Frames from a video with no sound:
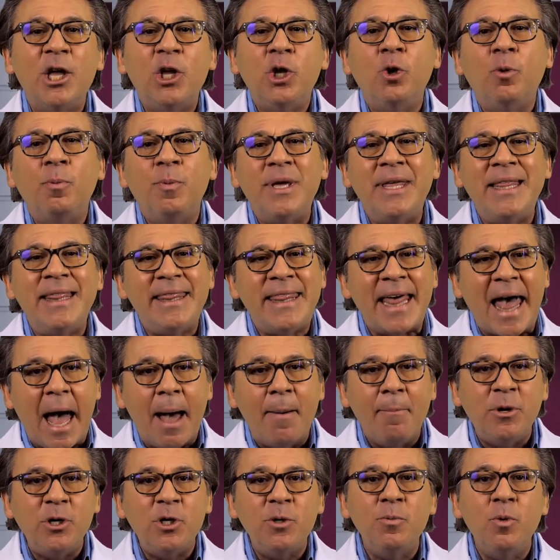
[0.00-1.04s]
you'll be
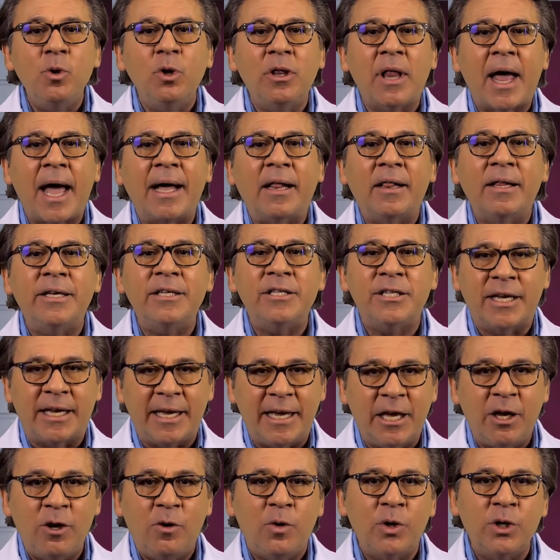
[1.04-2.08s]
that much more likely to
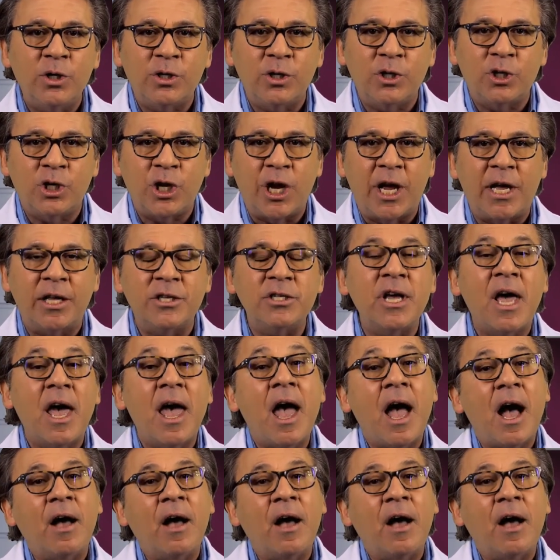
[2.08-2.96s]
increase the chance